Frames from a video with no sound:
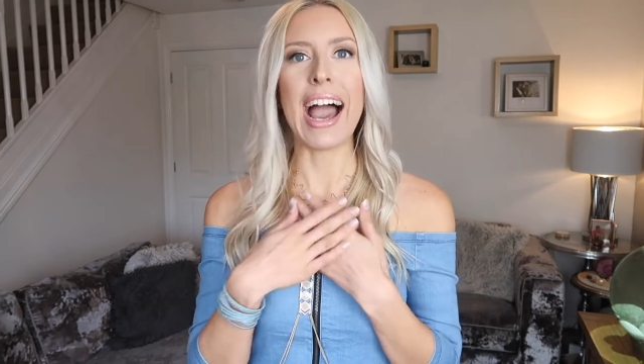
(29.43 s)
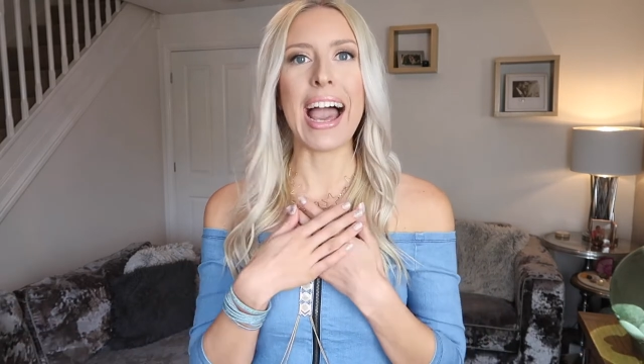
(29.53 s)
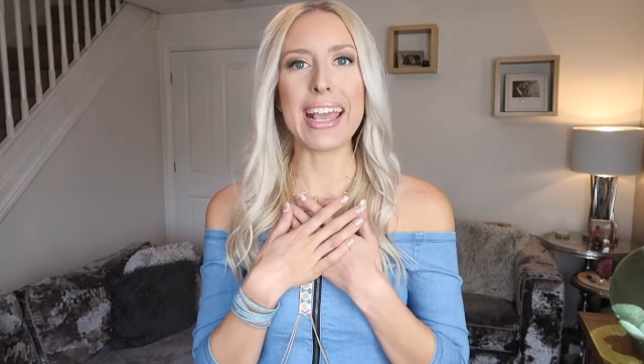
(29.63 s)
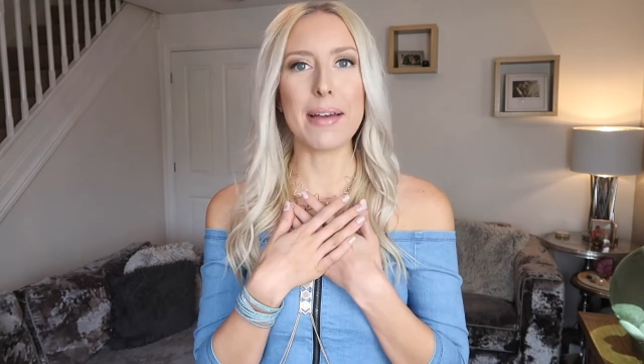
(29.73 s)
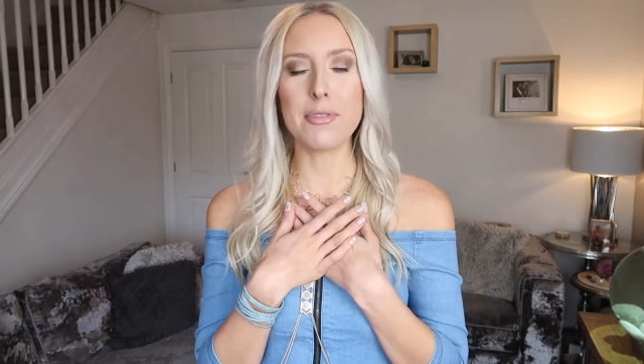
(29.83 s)

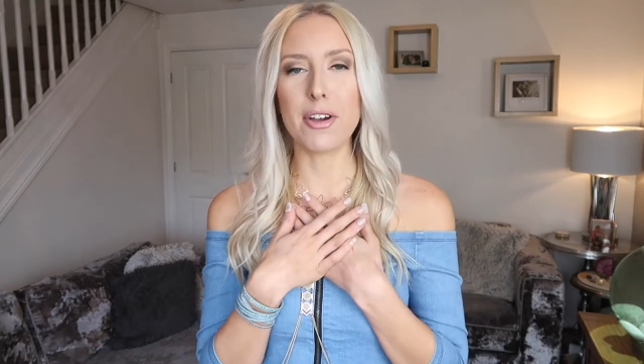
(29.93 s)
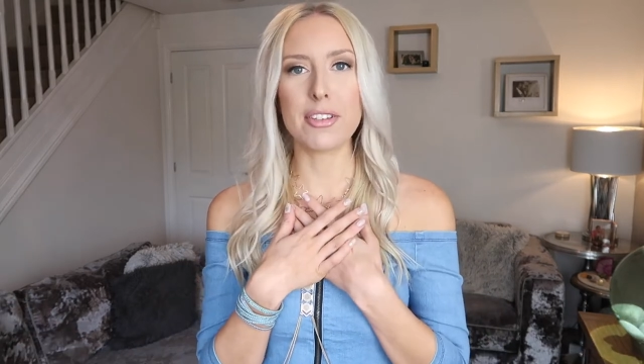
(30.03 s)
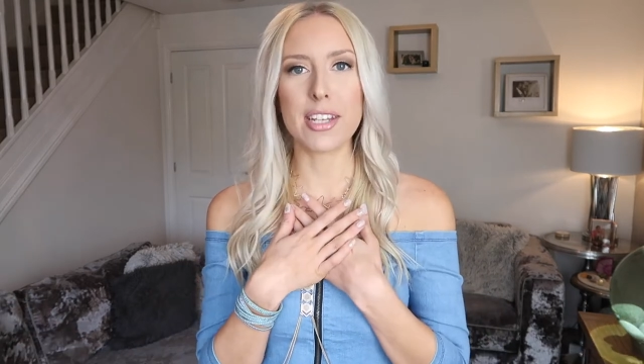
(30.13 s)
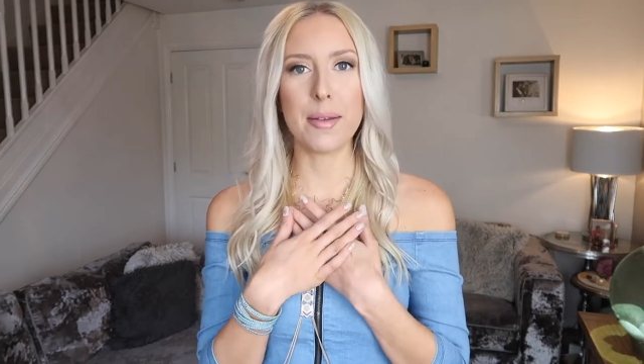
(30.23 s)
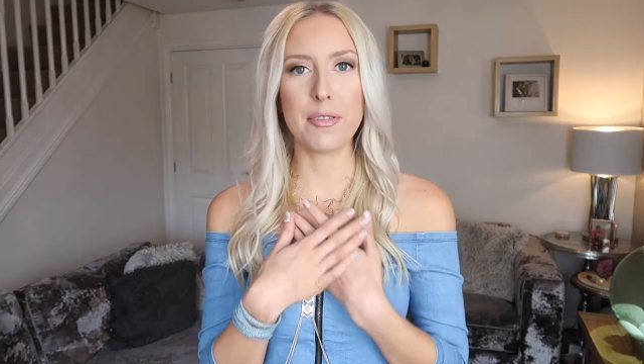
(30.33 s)
I am not
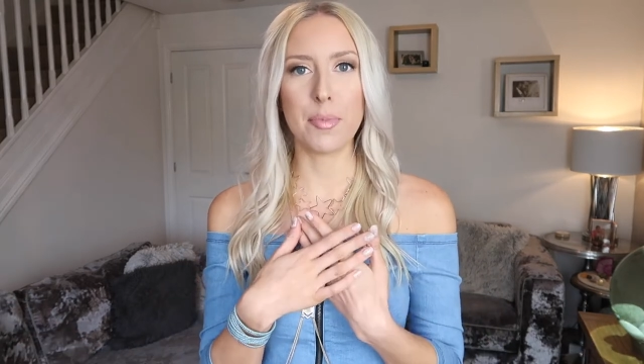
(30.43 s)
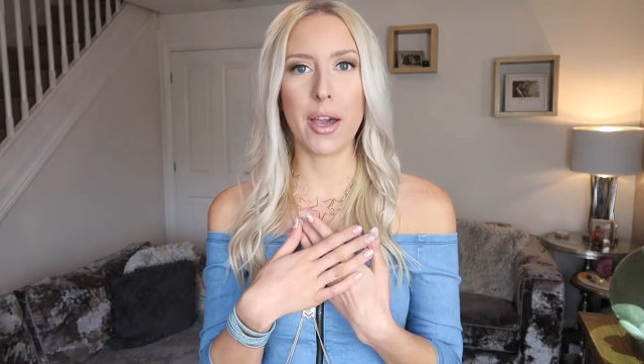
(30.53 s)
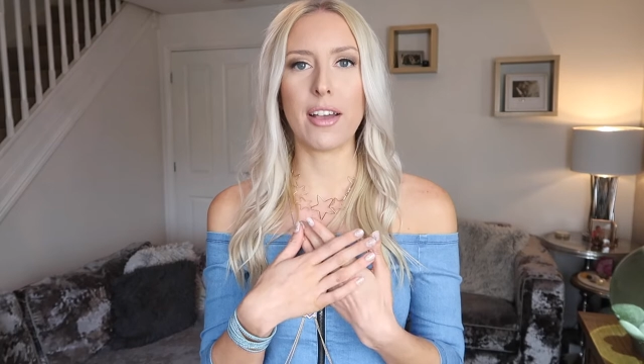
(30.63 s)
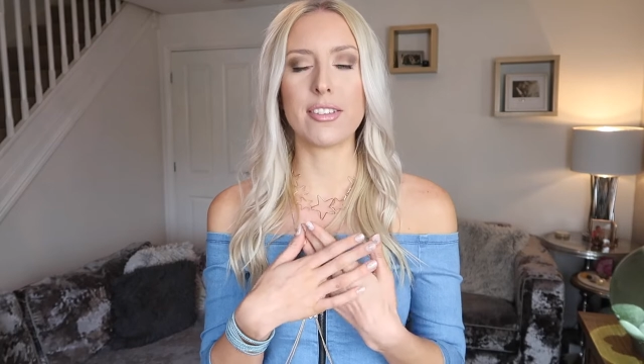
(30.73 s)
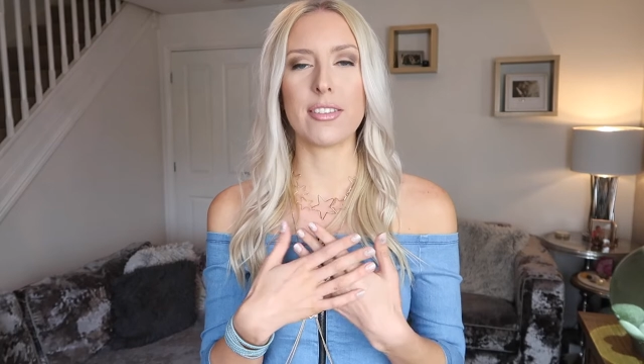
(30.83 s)
the type of
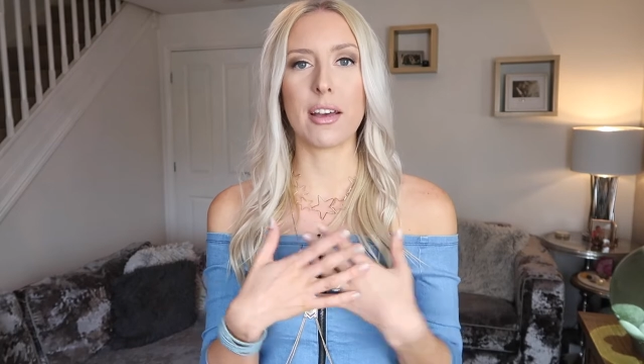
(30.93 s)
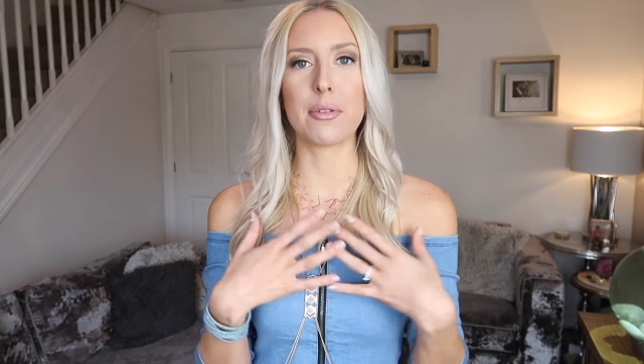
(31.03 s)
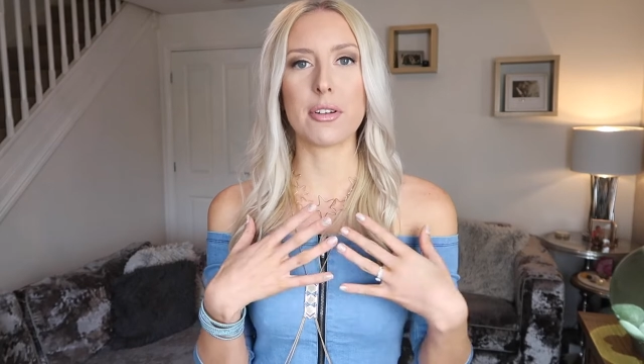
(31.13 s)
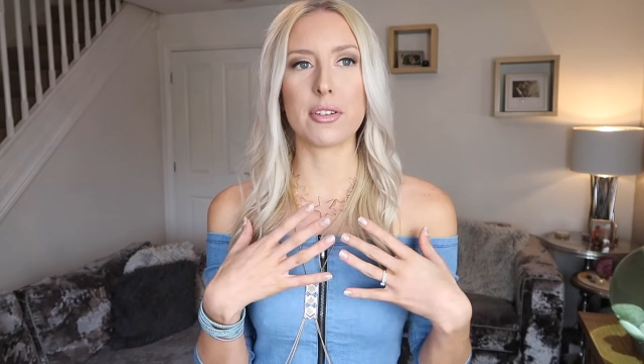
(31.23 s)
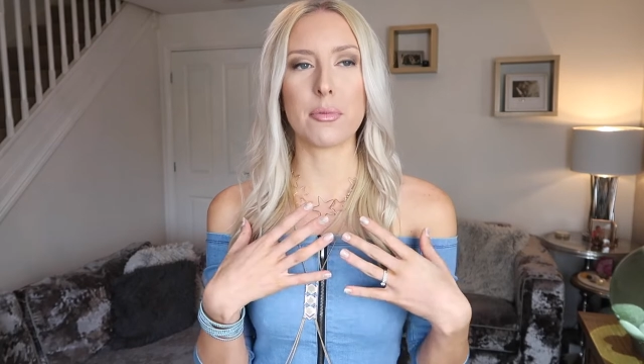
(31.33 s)
person that
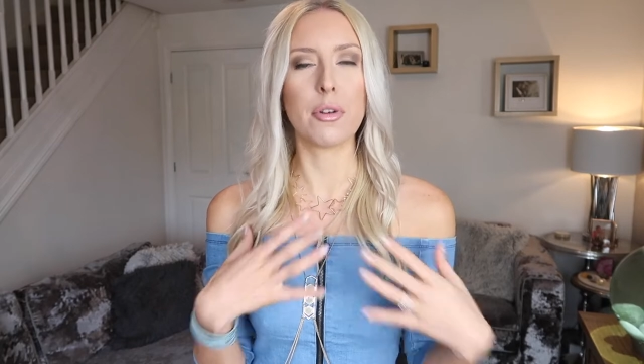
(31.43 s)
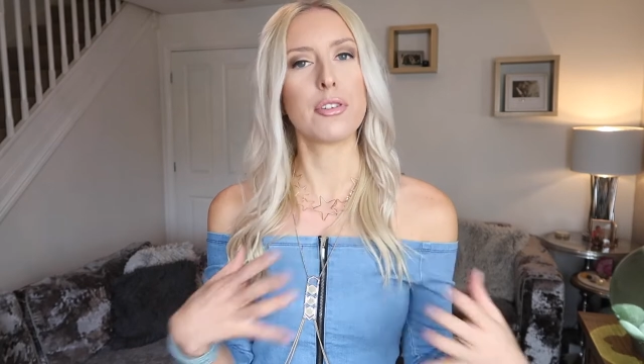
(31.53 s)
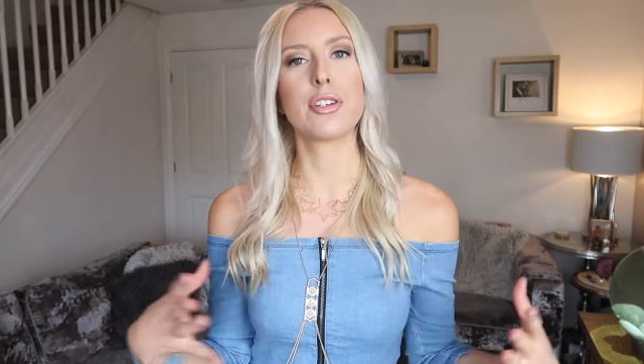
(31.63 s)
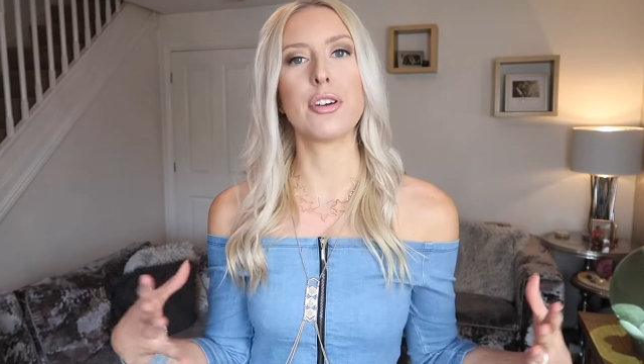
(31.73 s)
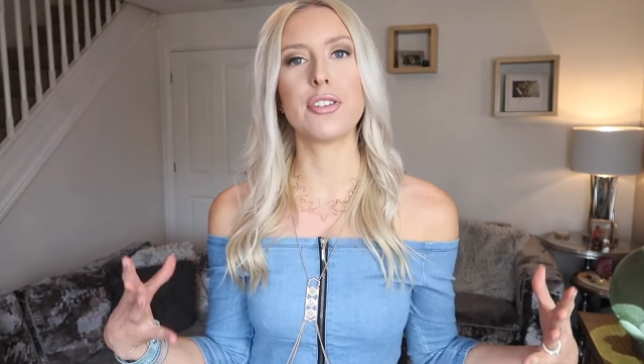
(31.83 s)
would
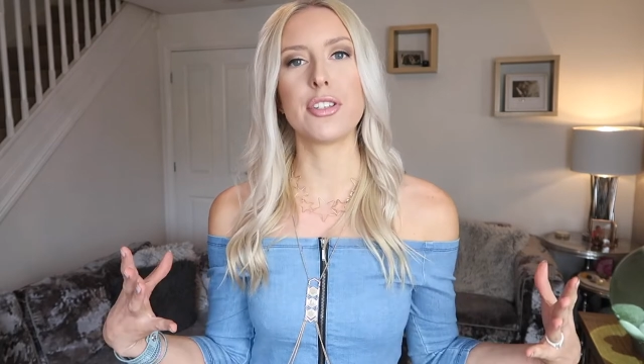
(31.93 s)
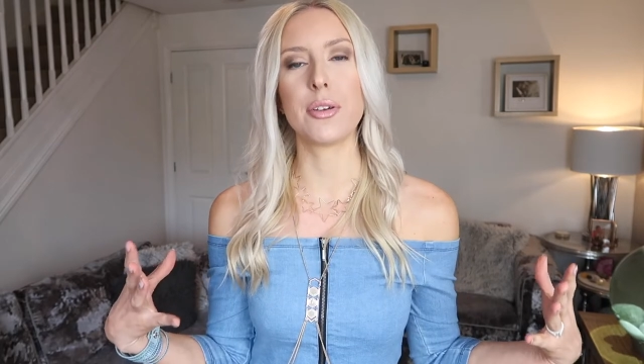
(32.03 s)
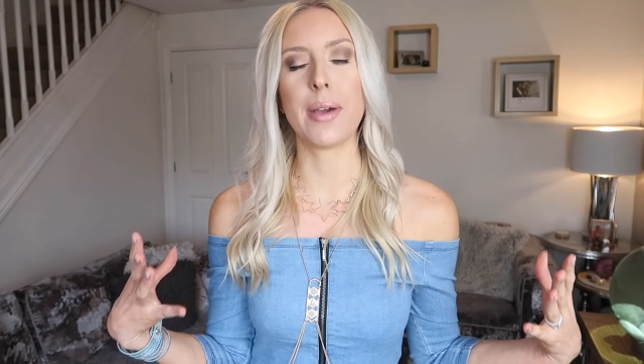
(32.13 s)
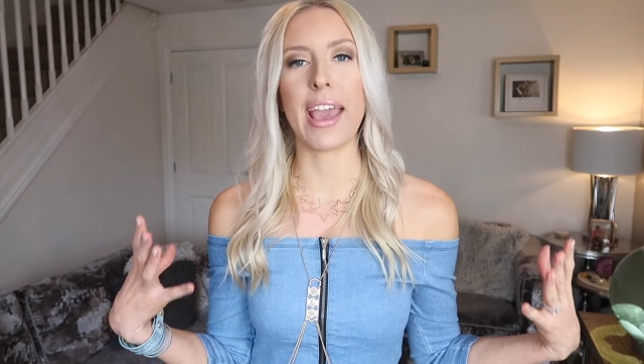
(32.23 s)
want to go to